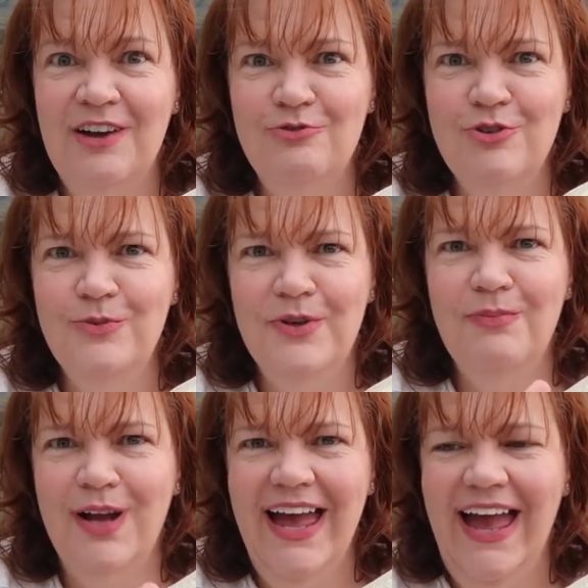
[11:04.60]
that room in
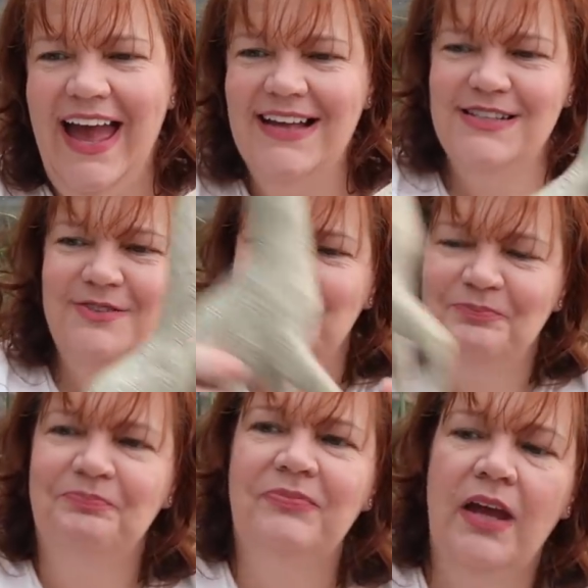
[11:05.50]
my head.
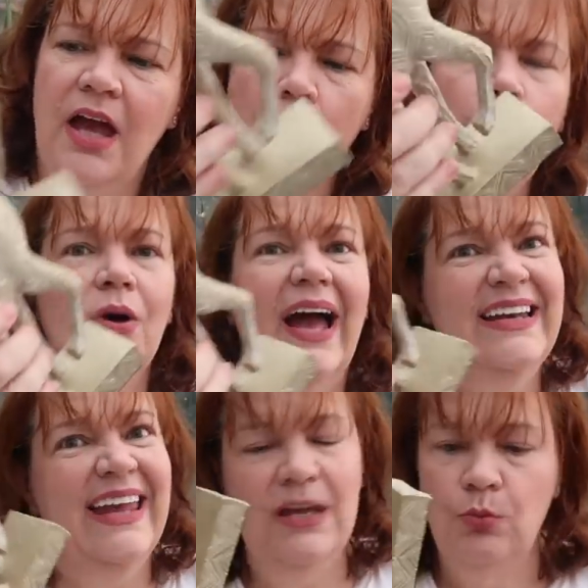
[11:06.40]
Oh,
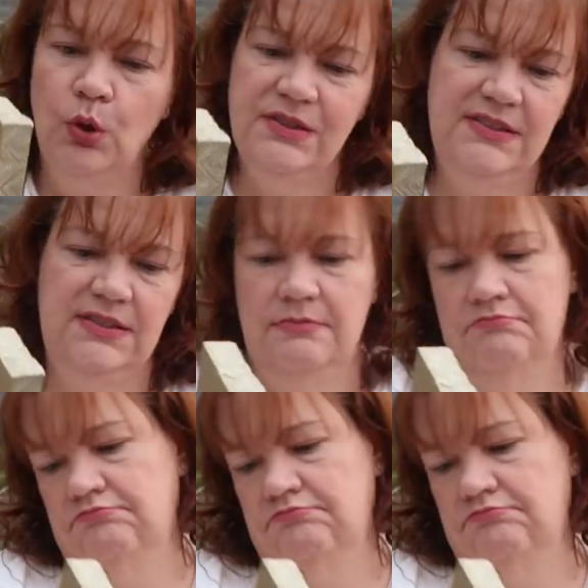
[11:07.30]
and he was